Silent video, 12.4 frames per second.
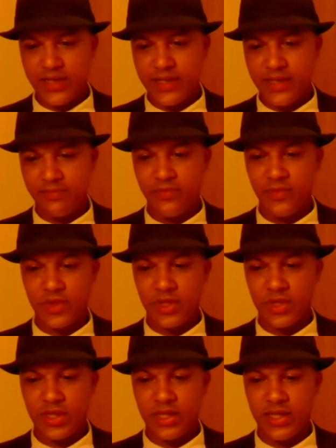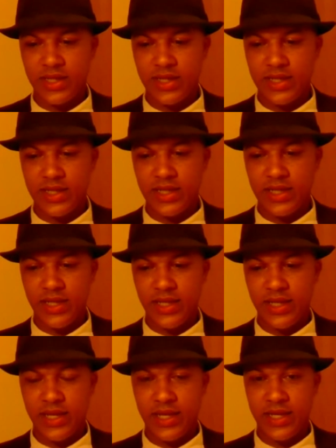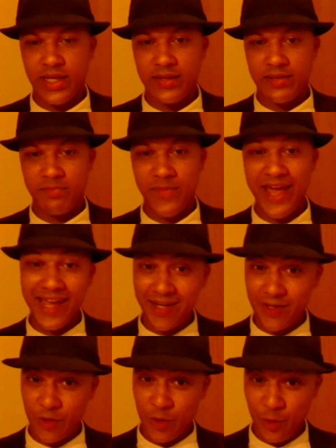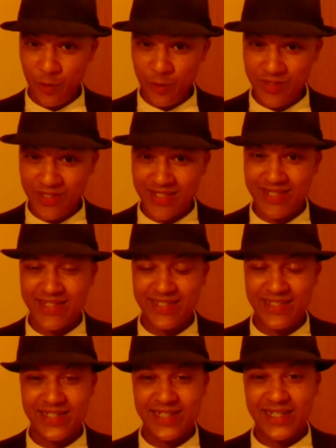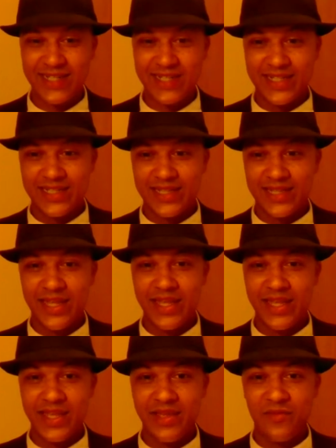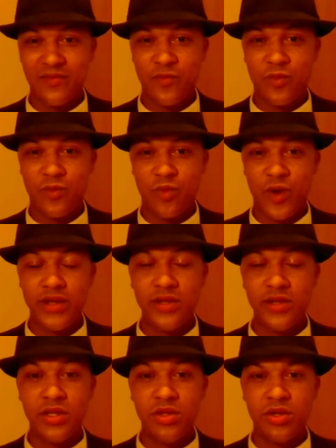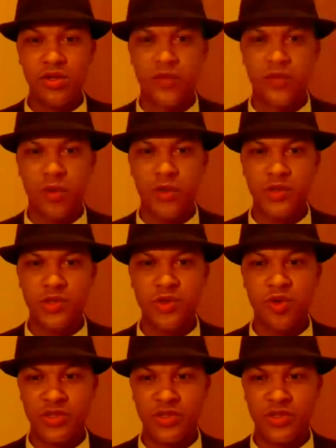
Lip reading: Yep. In bad news, the greatly looked forward to Norman